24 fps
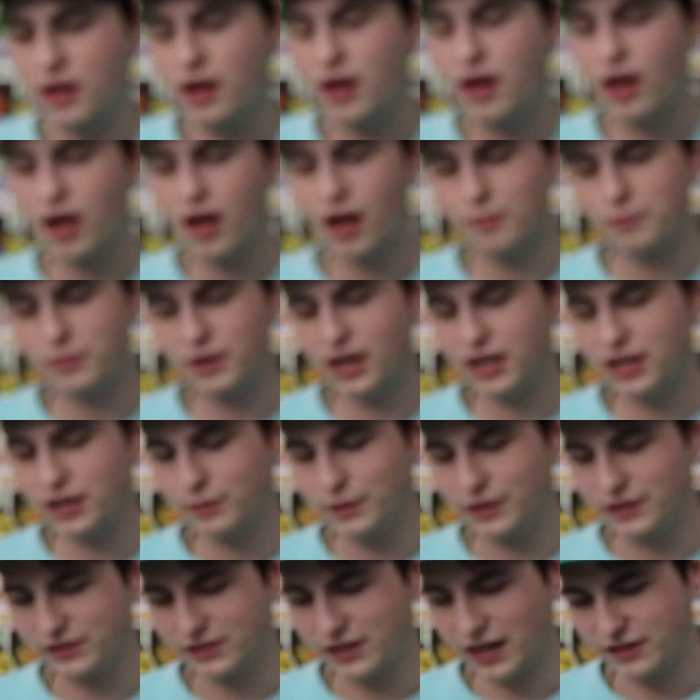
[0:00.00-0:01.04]
Um, but
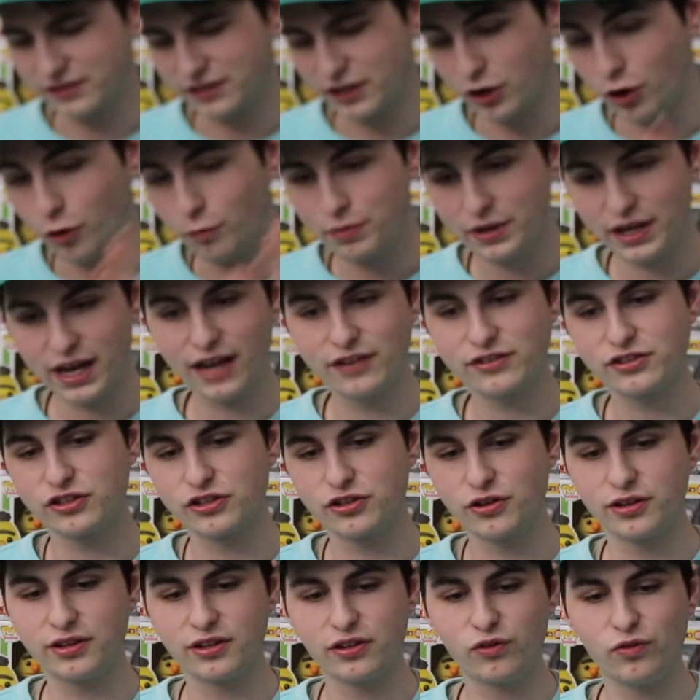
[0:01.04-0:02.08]
anyways, guys, I hope you guys
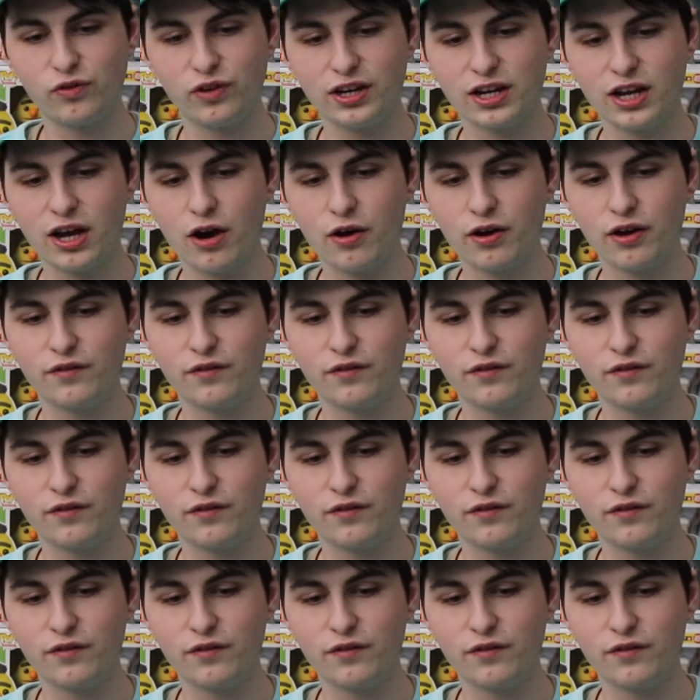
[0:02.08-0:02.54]
enjoyed this video.